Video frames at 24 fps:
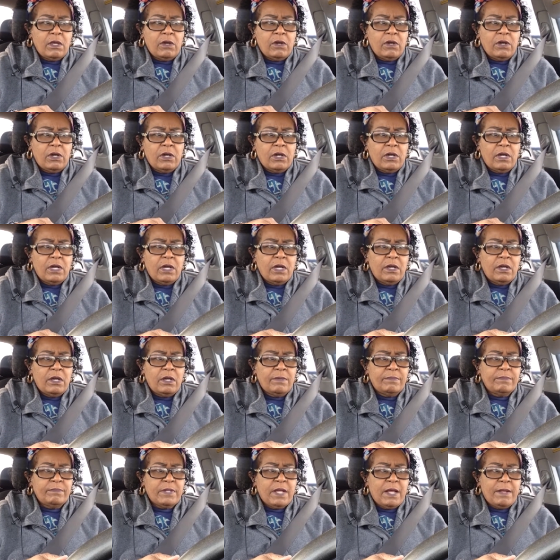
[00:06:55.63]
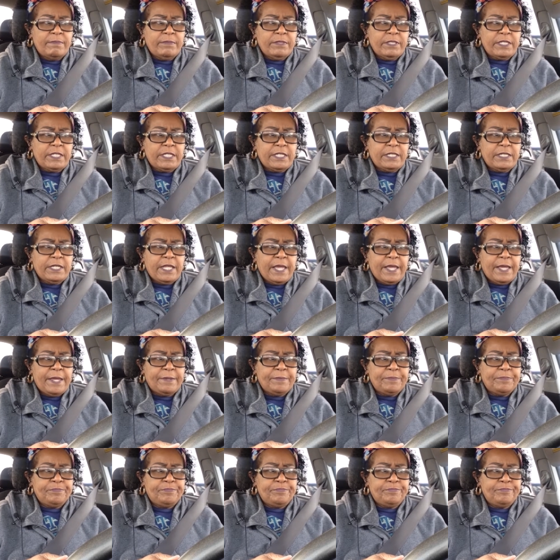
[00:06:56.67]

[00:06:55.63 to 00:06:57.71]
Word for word: Uh, um, I'm looking at,